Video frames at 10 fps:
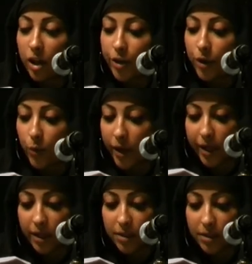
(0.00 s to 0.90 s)
your
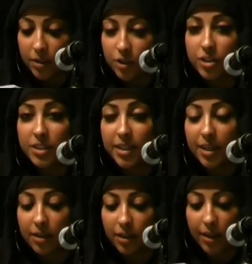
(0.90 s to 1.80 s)
way to see a
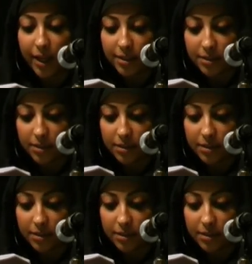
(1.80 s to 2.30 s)
little light.